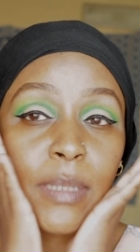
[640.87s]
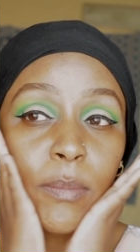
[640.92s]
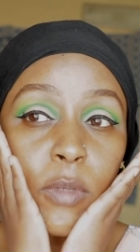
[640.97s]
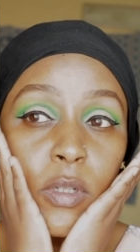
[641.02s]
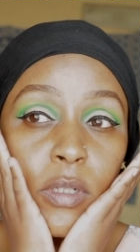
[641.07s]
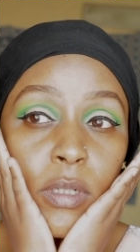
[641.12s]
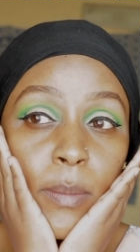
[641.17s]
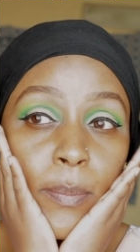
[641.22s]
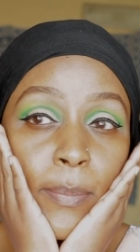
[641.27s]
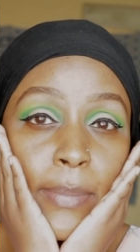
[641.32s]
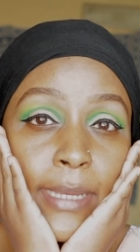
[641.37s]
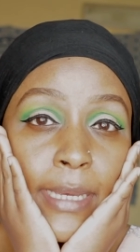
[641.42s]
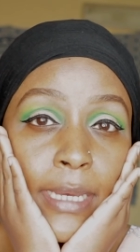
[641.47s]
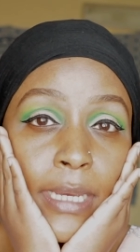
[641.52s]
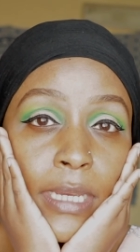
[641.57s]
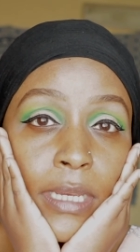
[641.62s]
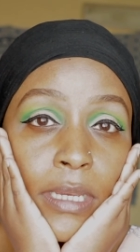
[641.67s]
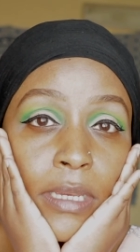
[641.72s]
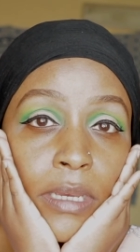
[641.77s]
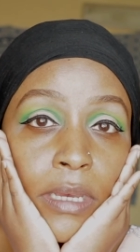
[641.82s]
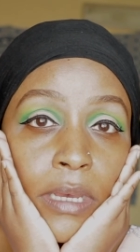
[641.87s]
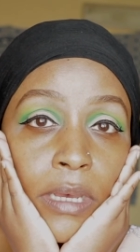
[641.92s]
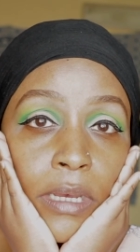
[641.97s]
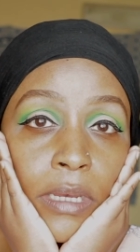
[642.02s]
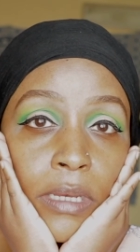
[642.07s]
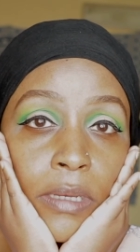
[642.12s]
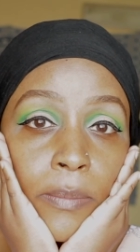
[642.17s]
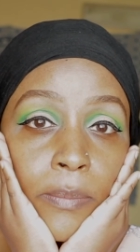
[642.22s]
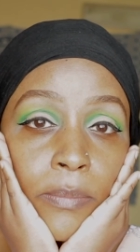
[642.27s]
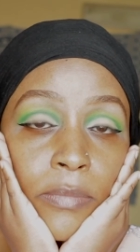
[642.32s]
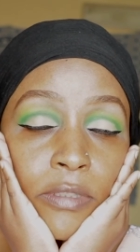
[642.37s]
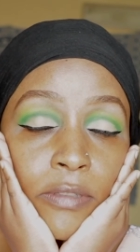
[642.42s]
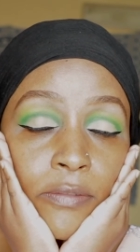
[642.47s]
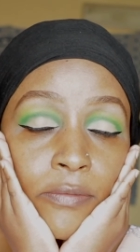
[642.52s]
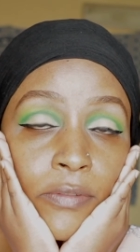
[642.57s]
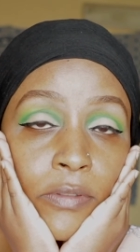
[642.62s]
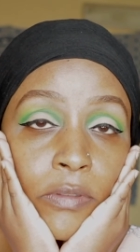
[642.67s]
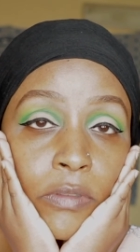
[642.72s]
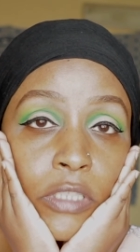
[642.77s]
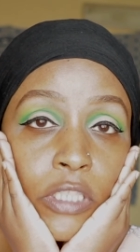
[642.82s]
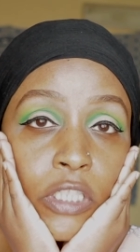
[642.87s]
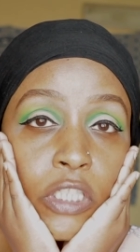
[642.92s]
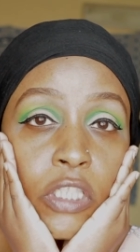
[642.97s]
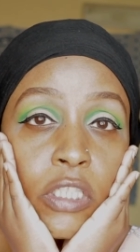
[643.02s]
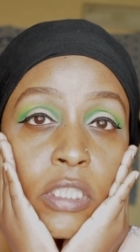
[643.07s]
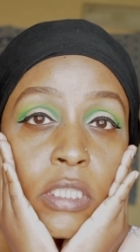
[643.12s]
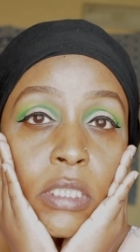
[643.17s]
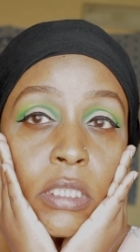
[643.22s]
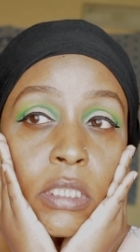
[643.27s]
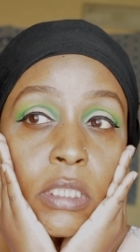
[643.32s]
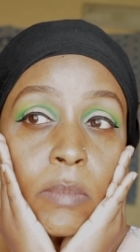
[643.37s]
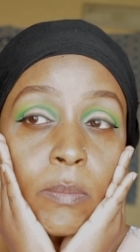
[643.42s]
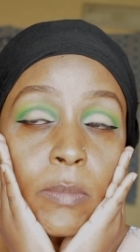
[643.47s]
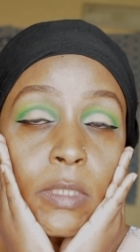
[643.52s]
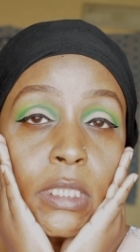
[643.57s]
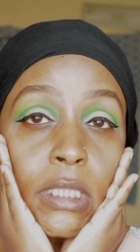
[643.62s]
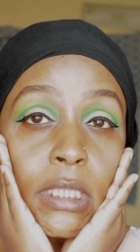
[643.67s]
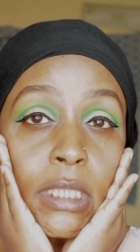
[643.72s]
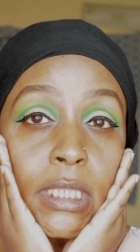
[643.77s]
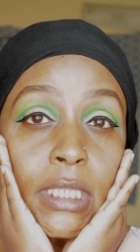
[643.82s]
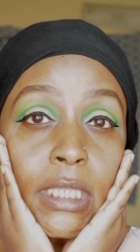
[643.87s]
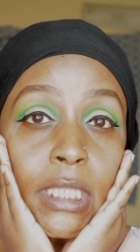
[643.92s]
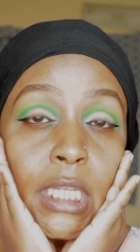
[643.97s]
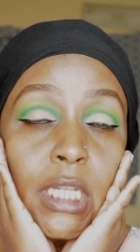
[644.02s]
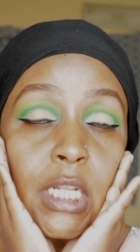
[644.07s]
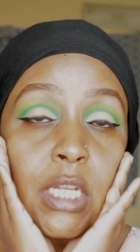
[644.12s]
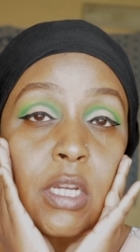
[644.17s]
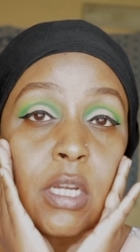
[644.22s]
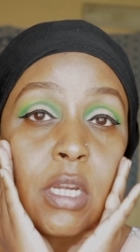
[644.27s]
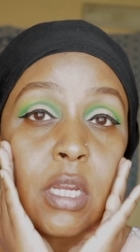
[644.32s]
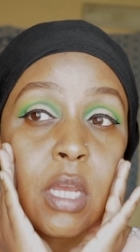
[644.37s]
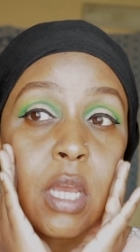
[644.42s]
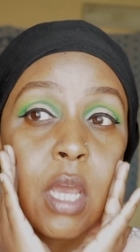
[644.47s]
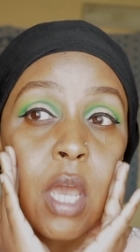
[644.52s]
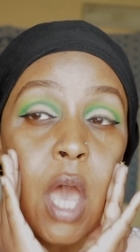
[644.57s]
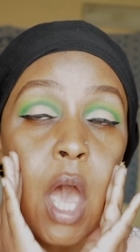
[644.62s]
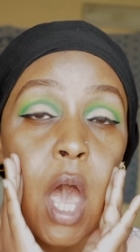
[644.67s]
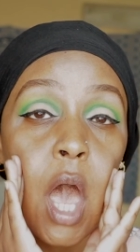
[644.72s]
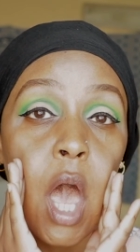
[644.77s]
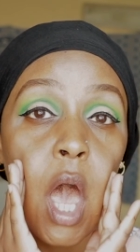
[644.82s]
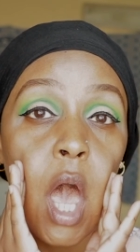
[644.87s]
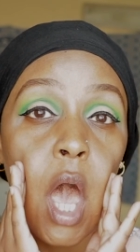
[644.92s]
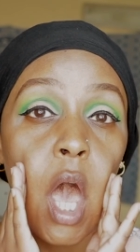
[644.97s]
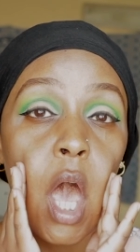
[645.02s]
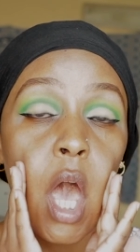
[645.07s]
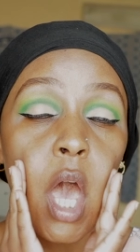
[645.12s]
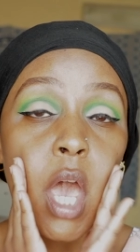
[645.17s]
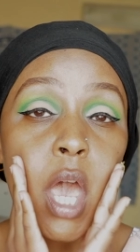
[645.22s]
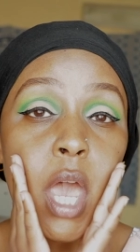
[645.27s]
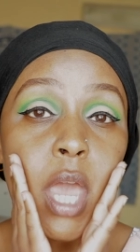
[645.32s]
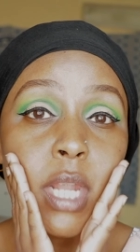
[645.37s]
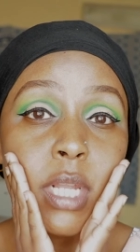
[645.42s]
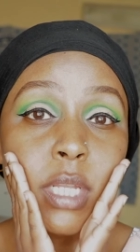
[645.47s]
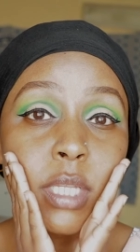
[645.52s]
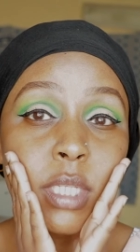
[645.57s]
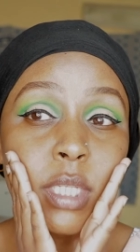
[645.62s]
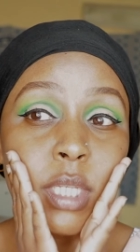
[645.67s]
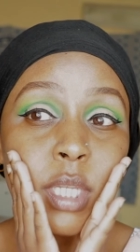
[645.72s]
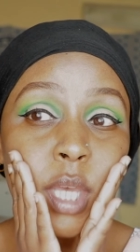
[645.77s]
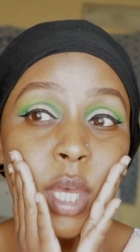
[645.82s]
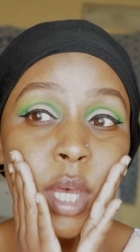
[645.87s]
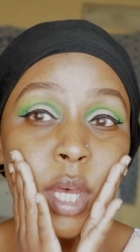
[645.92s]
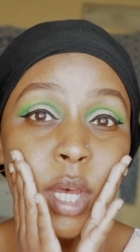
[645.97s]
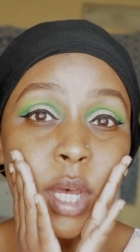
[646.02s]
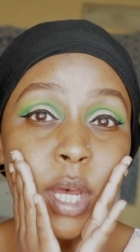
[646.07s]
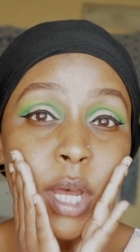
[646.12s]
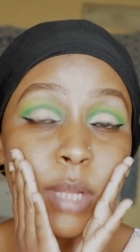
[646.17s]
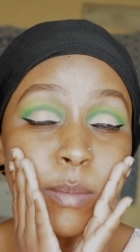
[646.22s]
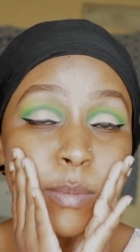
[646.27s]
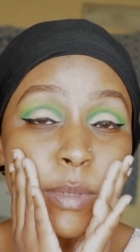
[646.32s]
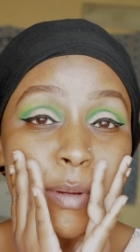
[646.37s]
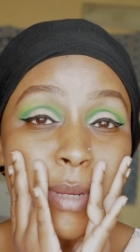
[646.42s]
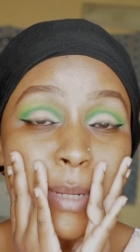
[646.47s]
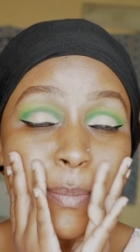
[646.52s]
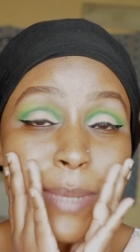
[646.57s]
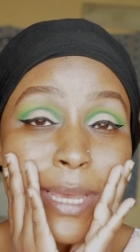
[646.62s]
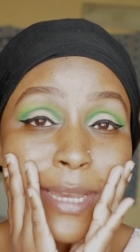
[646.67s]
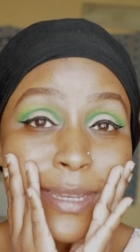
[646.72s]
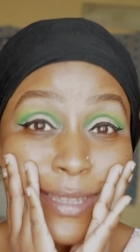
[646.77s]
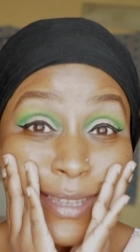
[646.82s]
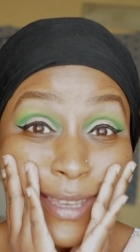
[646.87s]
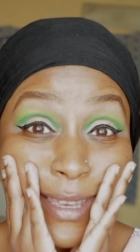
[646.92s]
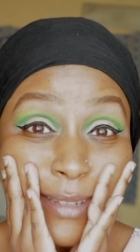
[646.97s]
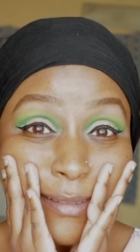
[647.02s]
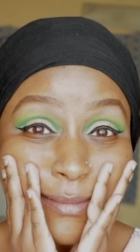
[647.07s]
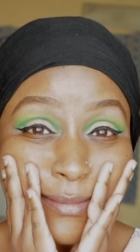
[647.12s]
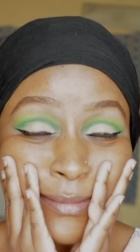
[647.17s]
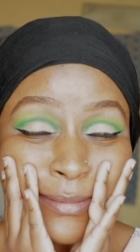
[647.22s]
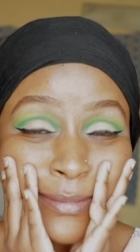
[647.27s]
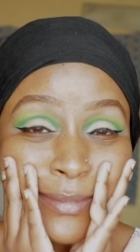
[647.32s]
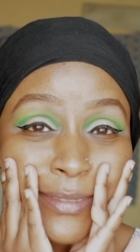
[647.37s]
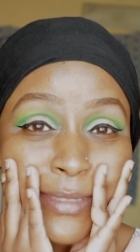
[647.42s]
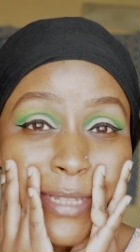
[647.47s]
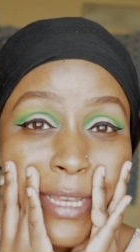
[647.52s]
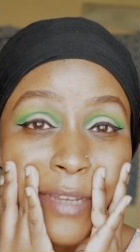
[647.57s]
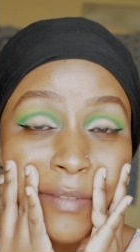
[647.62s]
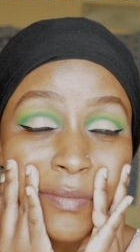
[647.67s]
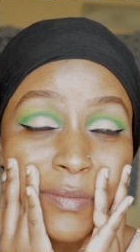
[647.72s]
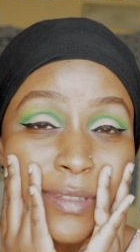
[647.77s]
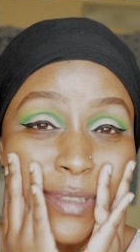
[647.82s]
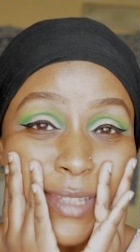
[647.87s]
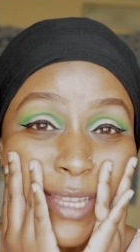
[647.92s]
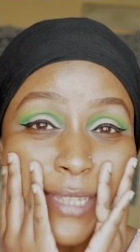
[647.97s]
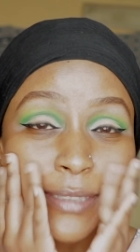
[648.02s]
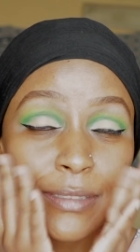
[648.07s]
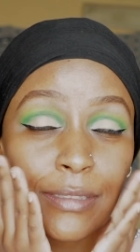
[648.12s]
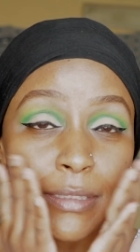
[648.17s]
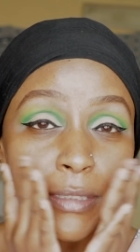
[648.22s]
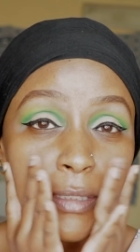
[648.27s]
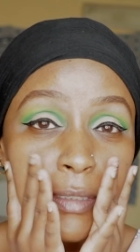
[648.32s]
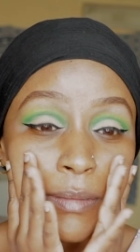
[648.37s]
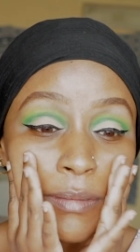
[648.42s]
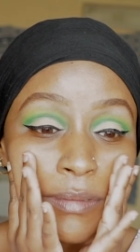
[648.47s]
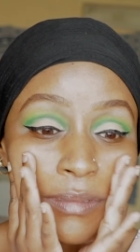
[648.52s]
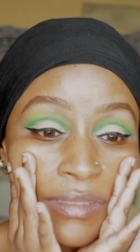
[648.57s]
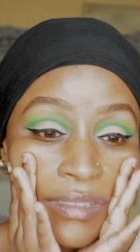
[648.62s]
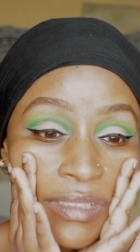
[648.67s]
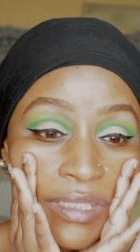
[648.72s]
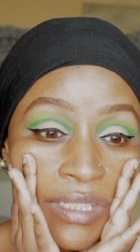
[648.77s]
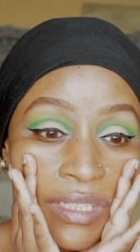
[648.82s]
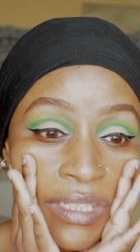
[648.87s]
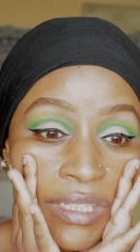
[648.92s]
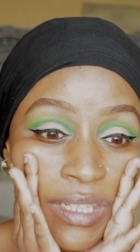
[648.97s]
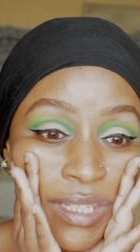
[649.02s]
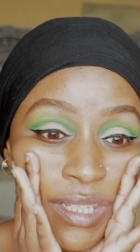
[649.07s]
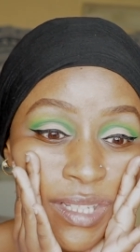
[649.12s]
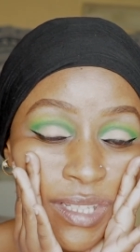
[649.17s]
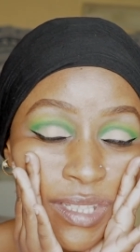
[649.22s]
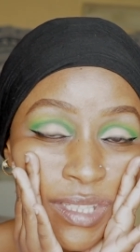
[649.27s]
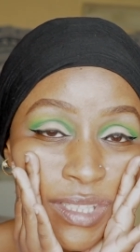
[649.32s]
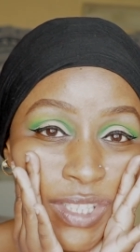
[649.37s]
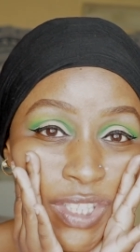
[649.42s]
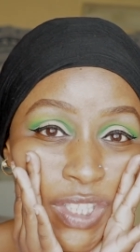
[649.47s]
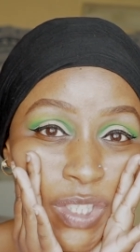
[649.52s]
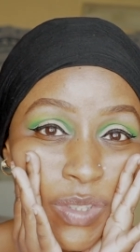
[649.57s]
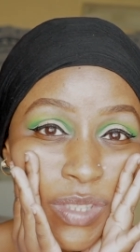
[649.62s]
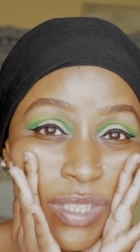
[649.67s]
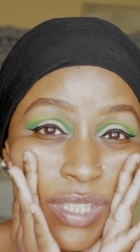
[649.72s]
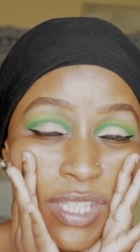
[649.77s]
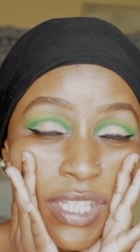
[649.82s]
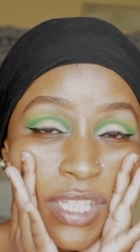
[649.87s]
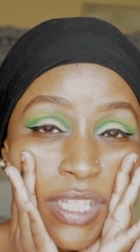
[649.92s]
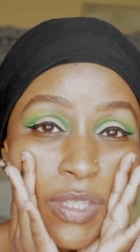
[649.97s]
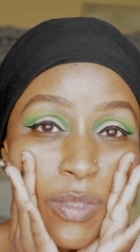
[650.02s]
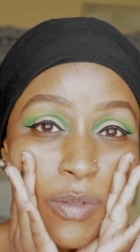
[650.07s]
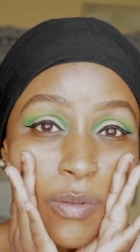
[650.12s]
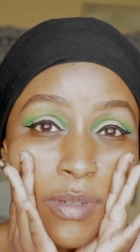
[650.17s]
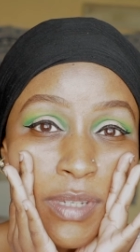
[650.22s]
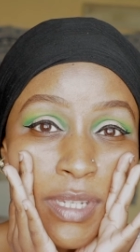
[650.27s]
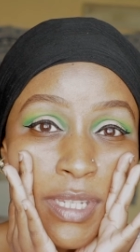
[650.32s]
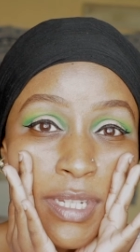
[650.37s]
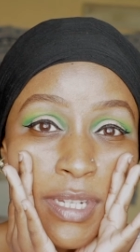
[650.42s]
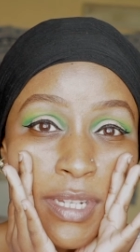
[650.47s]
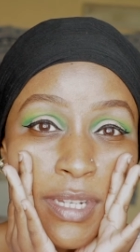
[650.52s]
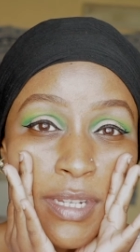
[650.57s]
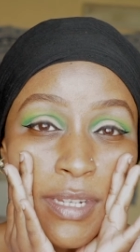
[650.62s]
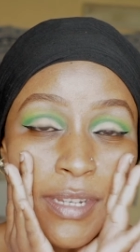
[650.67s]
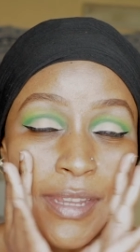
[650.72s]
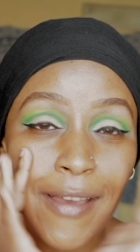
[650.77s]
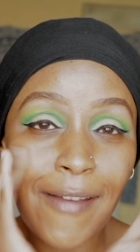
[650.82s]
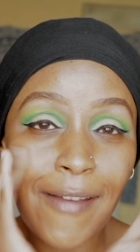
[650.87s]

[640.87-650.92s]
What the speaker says: I'm gonna apply some foundation, some concealer, and I'll be right back again after that. So see you in...